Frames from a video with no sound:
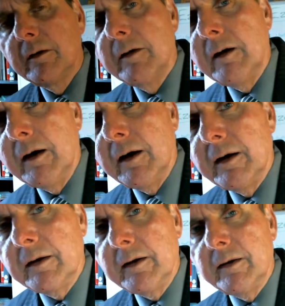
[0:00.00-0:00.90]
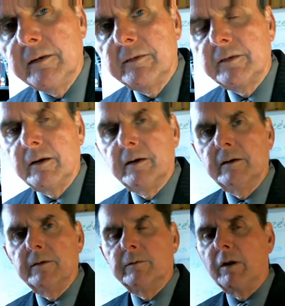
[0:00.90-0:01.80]
is
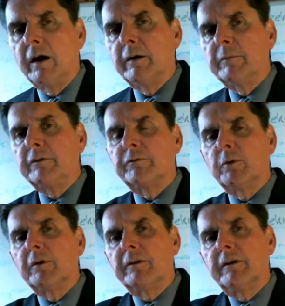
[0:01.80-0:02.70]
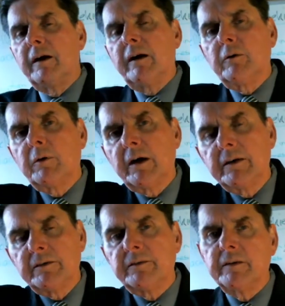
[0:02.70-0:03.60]
long before the Nile
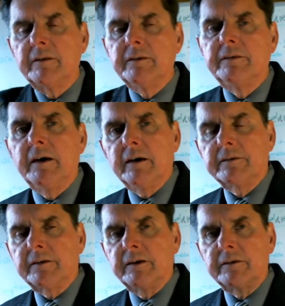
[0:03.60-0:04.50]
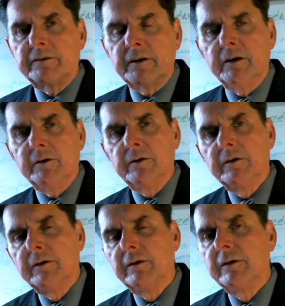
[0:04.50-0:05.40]
rises in the delta. So
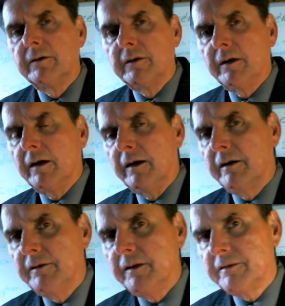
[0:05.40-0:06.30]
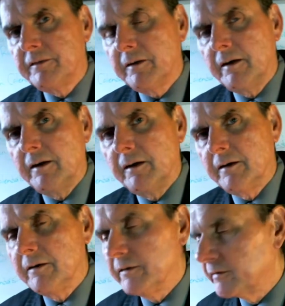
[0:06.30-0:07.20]
this
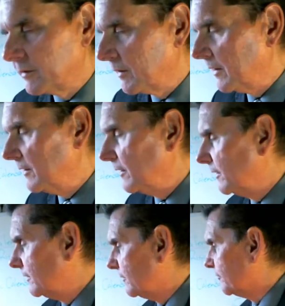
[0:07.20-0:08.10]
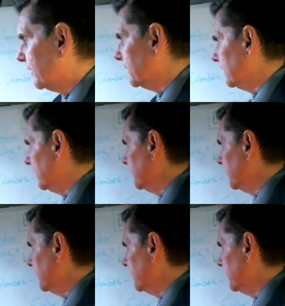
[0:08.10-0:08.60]
is a fairly